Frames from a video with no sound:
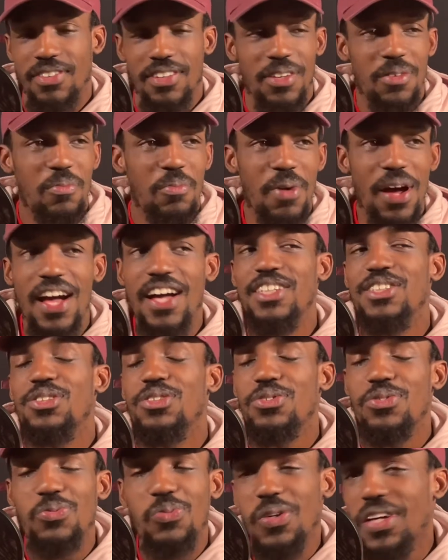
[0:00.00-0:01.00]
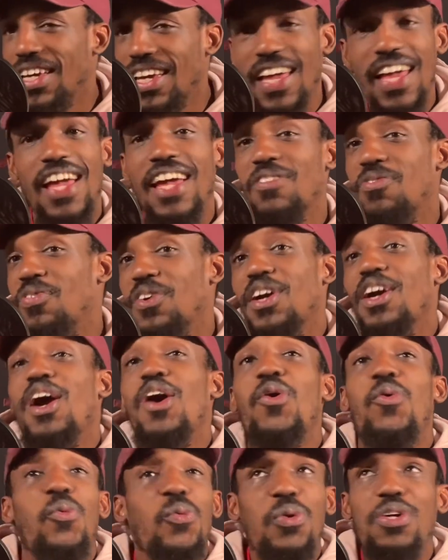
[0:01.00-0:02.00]
Mind you, we can't figure
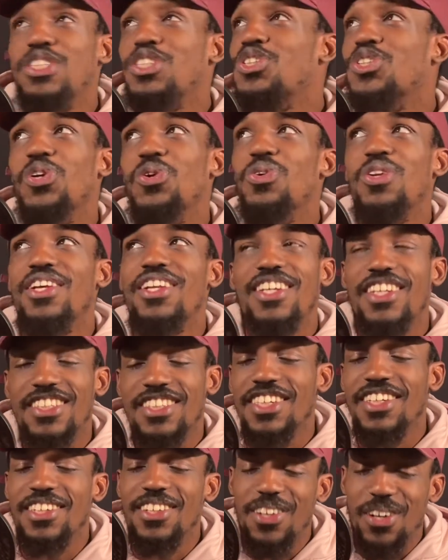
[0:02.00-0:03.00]
out which unit it's in though.